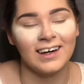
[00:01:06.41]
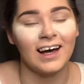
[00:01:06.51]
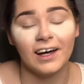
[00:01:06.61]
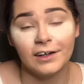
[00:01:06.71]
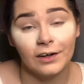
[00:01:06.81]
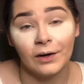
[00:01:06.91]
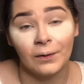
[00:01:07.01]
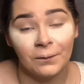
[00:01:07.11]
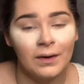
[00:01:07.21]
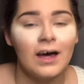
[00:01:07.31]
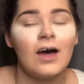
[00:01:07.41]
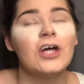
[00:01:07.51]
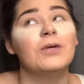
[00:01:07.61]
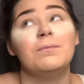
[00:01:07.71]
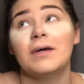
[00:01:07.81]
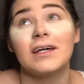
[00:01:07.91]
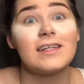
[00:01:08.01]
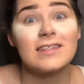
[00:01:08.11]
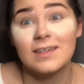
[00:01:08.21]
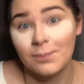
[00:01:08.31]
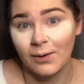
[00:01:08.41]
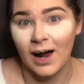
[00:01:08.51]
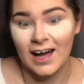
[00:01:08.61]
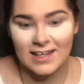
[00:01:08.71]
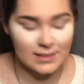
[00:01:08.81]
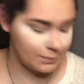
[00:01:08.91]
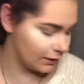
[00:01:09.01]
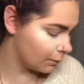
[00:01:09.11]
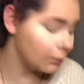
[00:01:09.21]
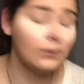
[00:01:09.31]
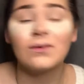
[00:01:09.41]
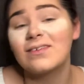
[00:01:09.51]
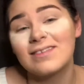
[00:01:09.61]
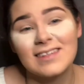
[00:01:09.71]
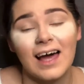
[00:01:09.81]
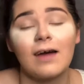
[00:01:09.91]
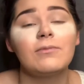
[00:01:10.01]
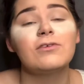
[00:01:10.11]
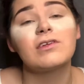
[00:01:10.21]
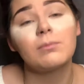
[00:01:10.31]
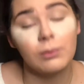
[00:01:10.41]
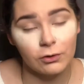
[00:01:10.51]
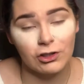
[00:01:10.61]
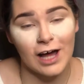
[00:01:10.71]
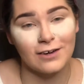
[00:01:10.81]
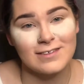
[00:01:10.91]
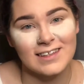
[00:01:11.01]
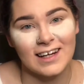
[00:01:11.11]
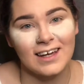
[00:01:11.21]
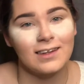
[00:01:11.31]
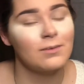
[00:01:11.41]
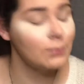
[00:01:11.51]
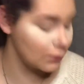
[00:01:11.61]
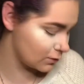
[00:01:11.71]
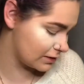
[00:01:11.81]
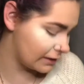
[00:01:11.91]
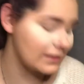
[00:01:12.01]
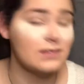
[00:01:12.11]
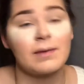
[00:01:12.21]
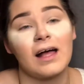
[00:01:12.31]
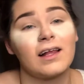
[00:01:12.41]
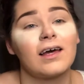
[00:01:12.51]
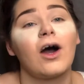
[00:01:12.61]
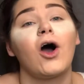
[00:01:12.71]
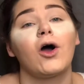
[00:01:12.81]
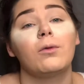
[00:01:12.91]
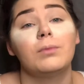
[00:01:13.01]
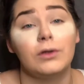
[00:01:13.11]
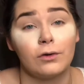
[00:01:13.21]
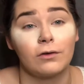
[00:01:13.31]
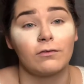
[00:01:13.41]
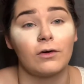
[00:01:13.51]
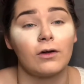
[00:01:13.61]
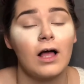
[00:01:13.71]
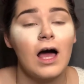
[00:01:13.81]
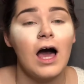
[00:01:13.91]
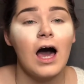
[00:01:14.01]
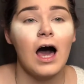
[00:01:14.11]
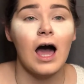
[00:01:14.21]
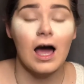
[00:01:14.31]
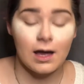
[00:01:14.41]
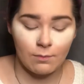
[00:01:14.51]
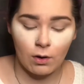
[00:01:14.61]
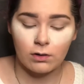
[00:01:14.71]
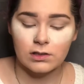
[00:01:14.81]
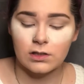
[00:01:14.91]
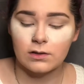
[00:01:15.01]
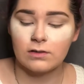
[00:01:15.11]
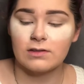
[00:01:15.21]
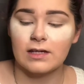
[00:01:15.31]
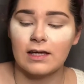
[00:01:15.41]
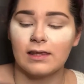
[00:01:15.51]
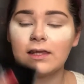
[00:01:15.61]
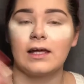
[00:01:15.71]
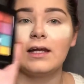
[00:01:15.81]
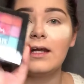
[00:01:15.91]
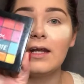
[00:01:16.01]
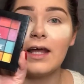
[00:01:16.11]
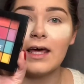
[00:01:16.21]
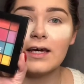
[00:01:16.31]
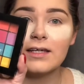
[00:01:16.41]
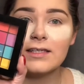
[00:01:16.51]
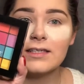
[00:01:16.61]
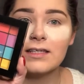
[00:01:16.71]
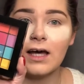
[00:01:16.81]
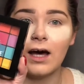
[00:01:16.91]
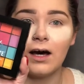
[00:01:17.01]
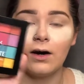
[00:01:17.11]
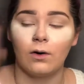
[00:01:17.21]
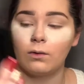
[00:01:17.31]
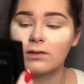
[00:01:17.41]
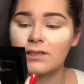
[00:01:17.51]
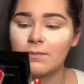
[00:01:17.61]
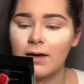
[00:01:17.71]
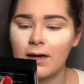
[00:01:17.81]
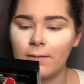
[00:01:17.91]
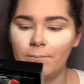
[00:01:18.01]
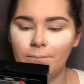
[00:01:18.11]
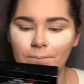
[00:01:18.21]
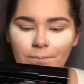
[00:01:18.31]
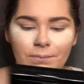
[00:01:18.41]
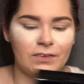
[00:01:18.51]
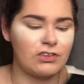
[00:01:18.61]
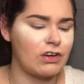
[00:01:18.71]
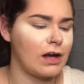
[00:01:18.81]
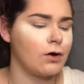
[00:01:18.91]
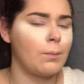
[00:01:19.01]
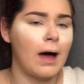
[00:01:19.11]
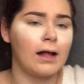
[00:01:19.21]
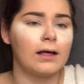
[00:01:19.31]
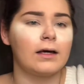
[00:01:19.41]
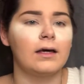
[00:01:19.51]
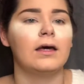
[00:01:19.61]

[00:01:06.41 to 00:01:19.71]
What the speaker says: I know. Big surprise. But the blues, I'm using blue shadows today. And the blues in this palette are beautiful. I am also using the NYX Ultimate Shadow palette.